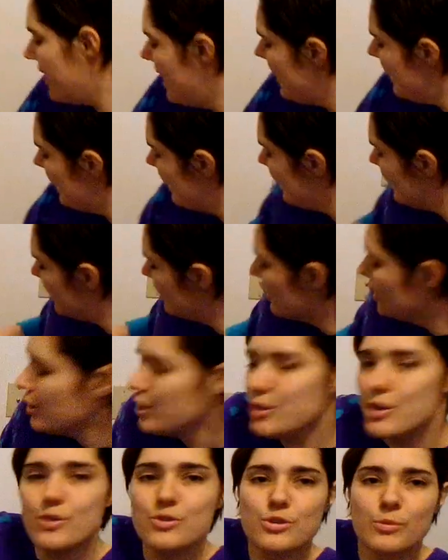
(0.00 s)
a
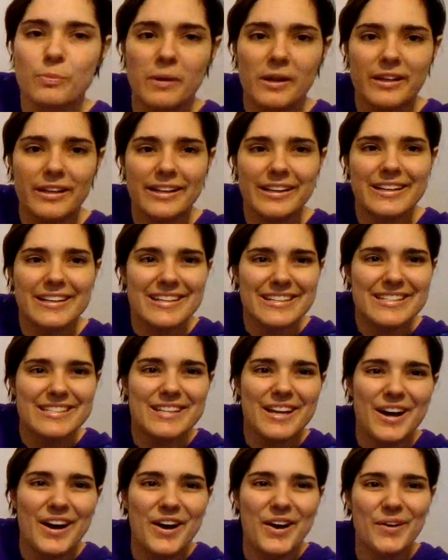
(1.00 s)
NutriBullet.
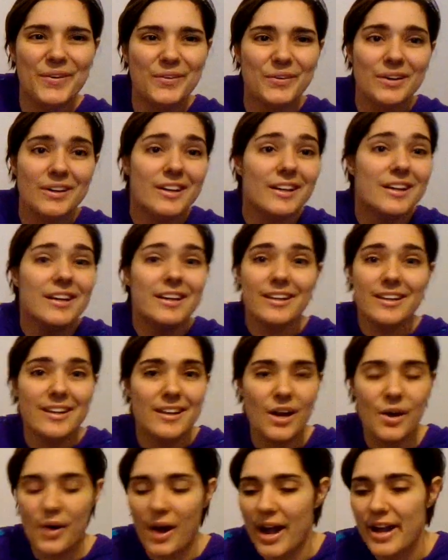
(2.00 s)
So,
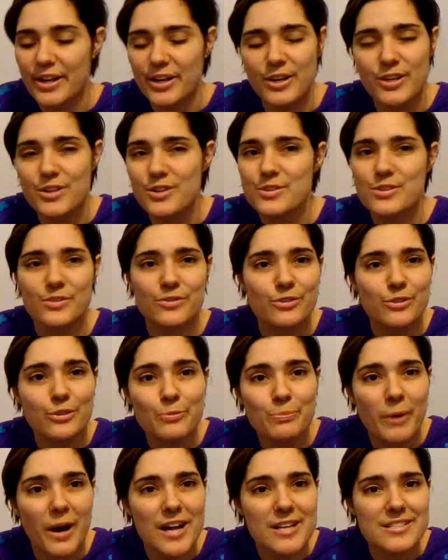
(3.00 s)
I could use a
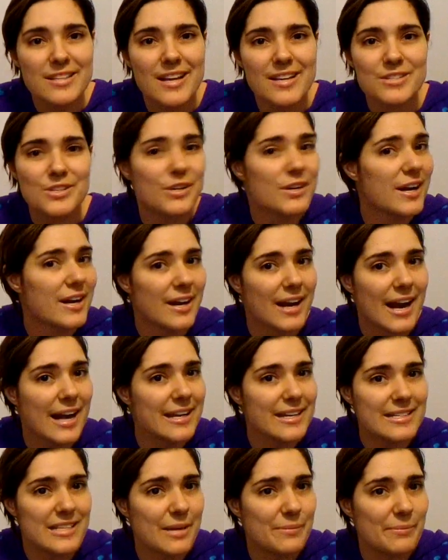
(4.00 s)
food processor or
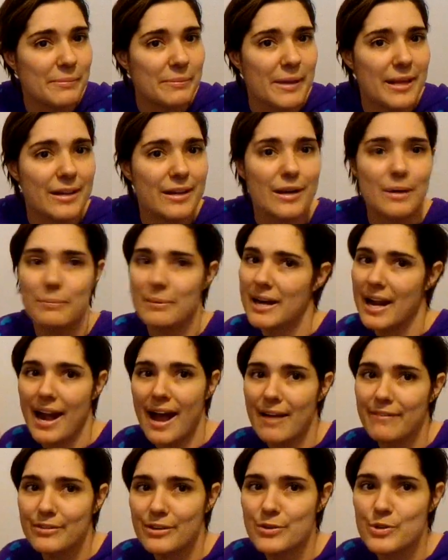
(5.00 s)
any type of blender, but I
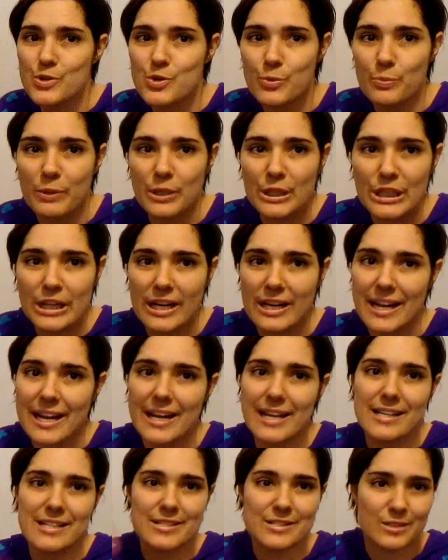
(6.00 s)
have a NutriBullet on
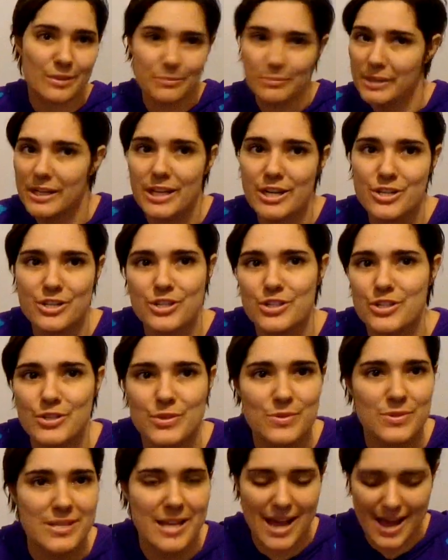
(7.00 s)
hand, so I'm going to just
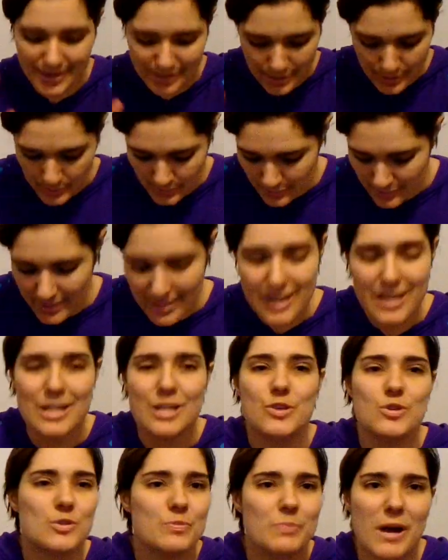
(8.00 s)
use that. No
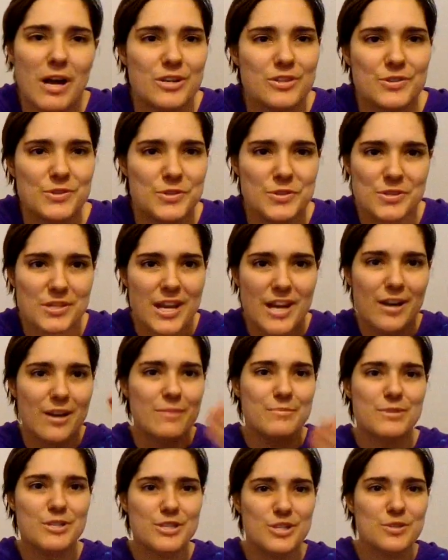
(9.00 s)
sponsors there.
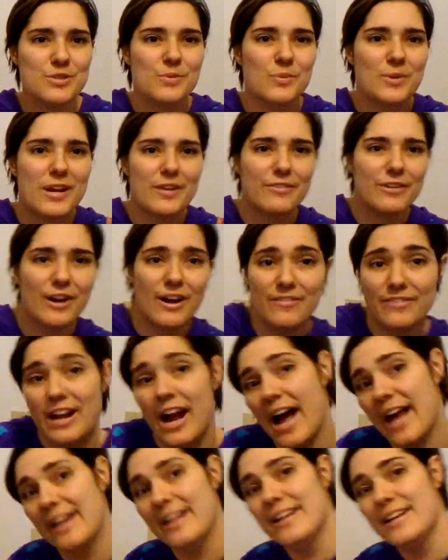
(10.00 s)
I'm just using whatever I've
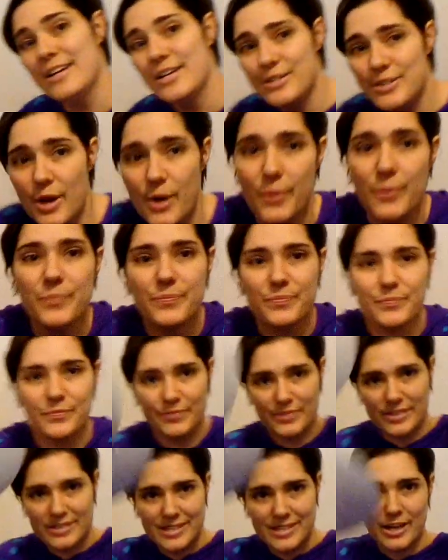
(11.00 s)
got. So,
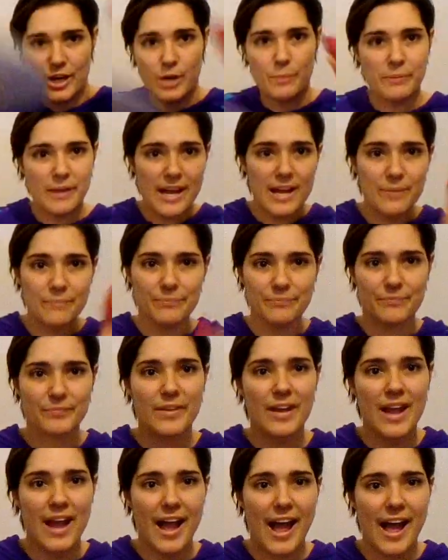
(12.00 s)
let's get our plate
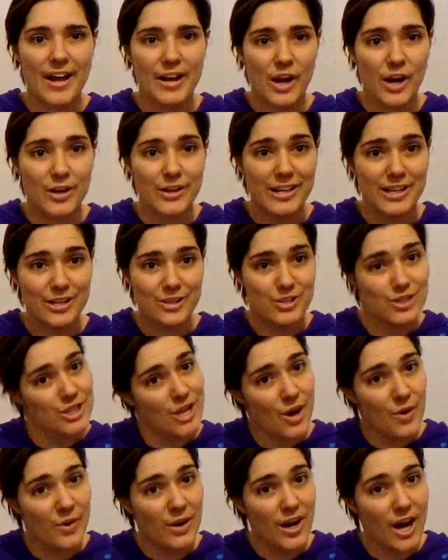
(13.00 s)
and our Naked
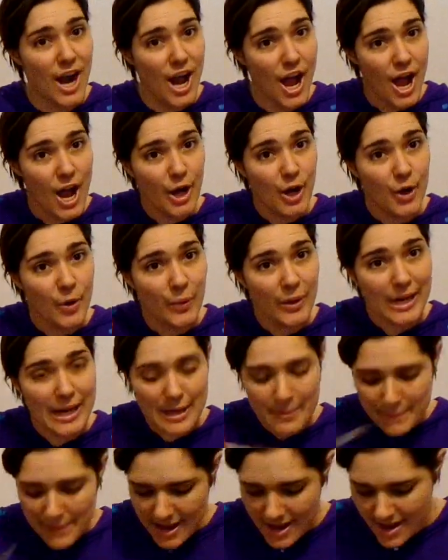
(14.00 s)
Shower
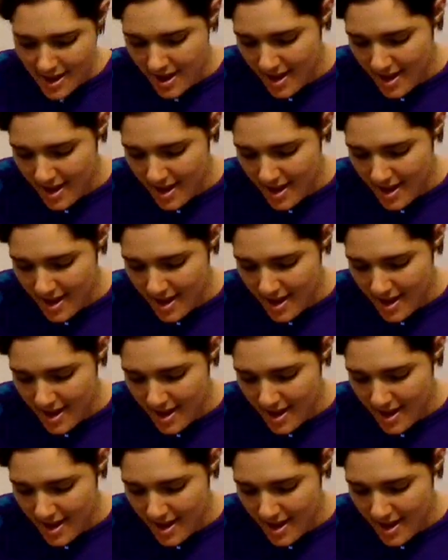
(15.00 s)
cream